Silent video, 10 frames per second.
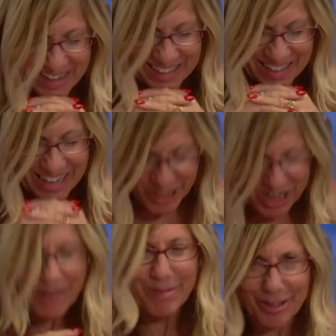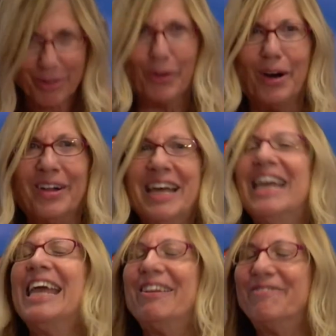St. James School,
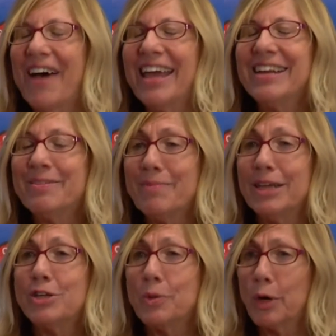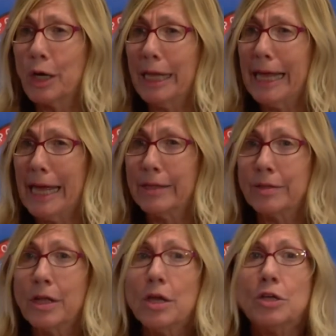invited me to her class
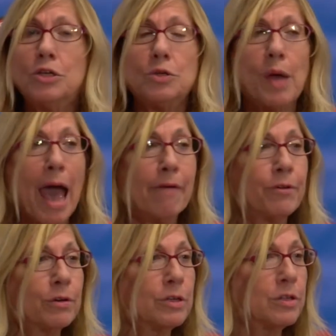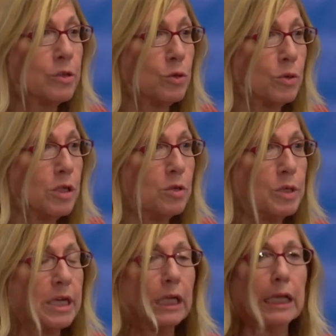to have her students who
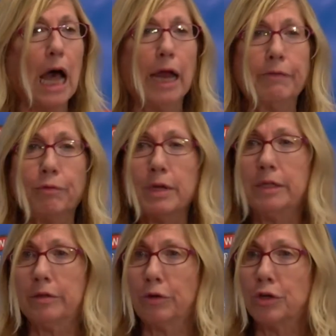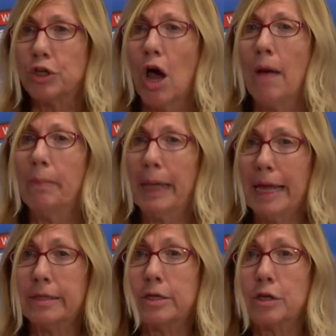did a lot of research on
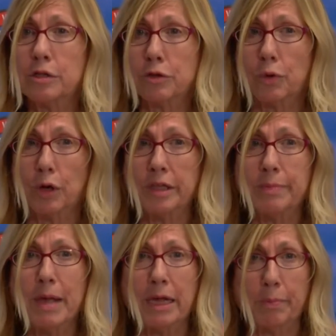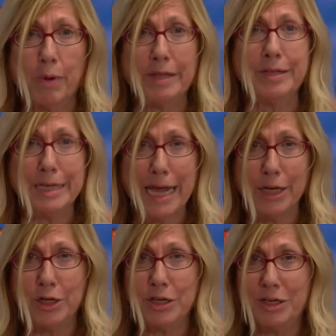plastic straws make a
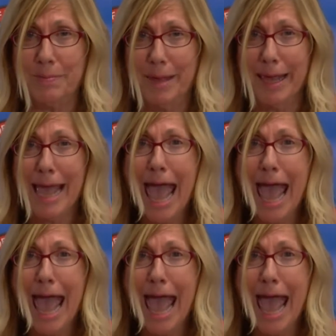presentation to me.